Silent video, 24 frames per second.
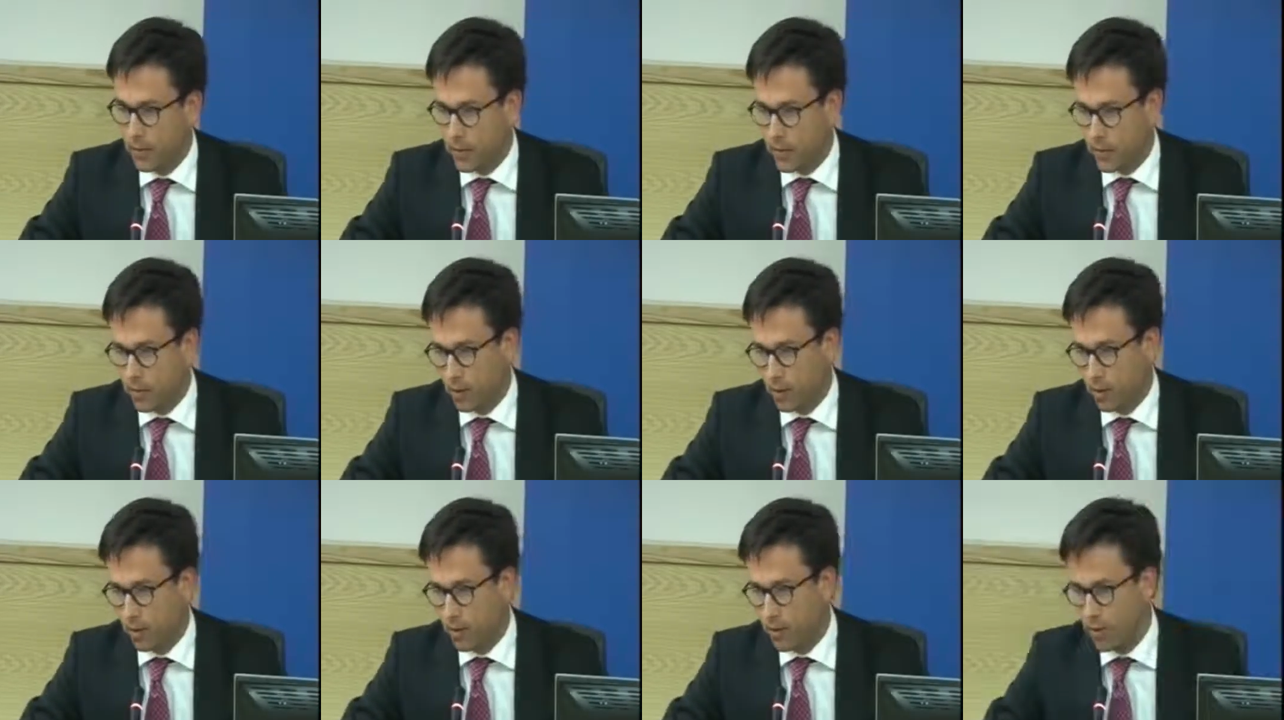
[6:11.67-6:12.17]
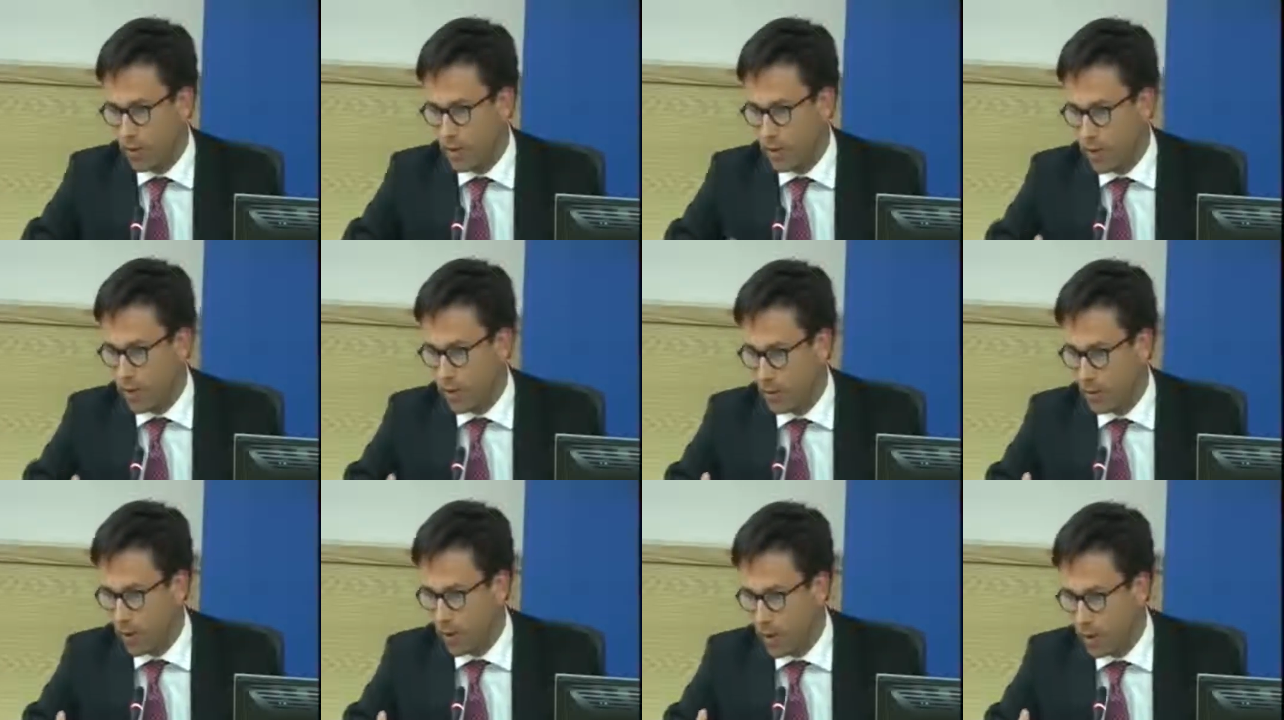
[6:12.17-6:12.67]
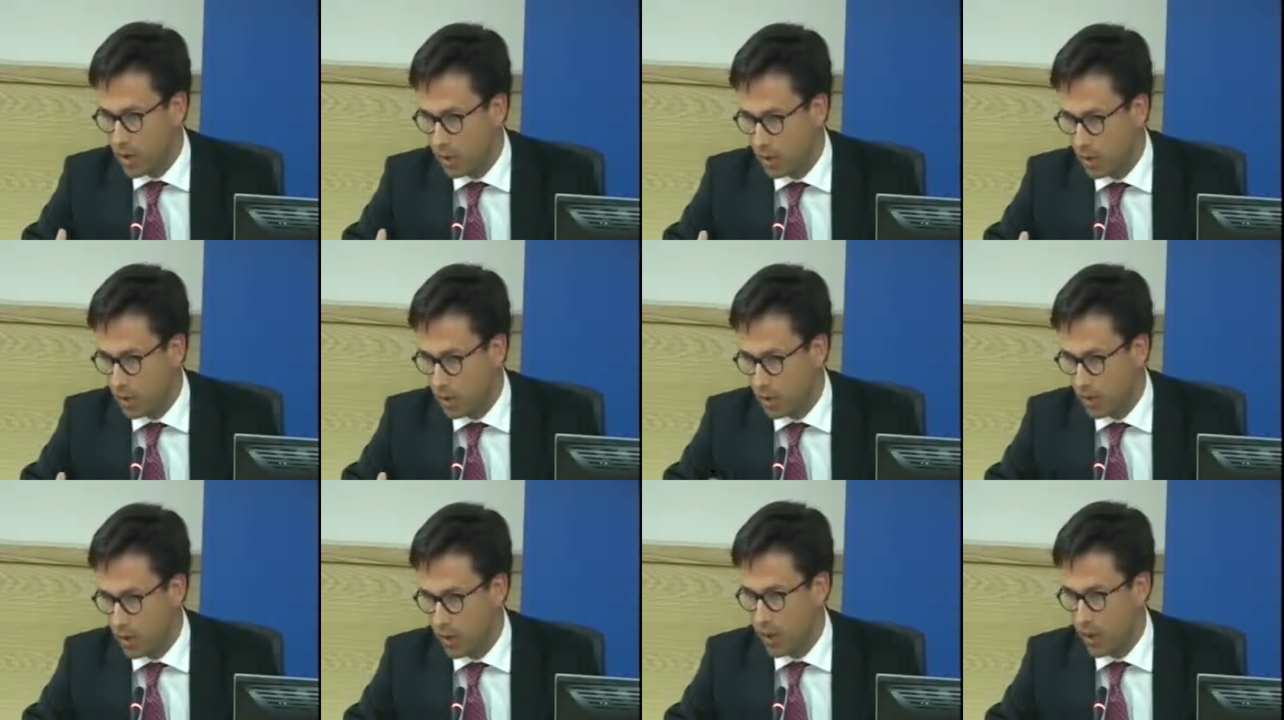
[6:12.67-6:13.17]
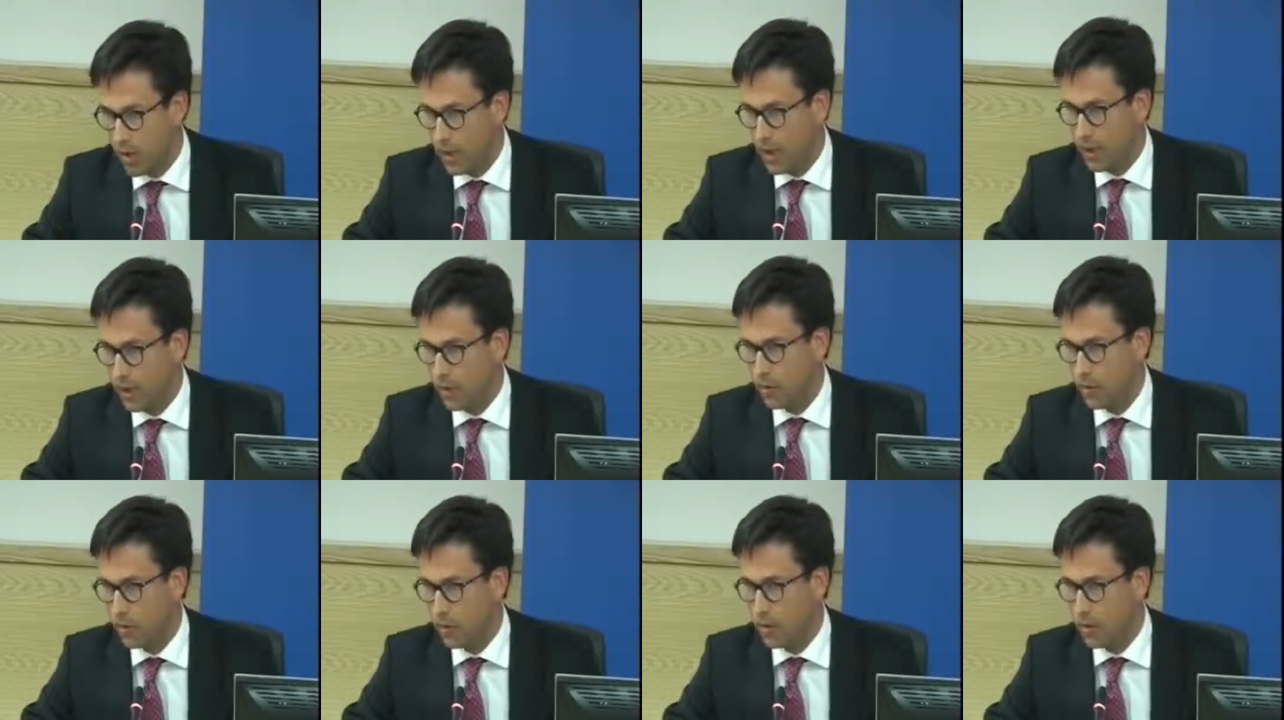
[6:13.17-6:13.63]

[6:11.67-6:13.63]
Sorry for this impassionate plea,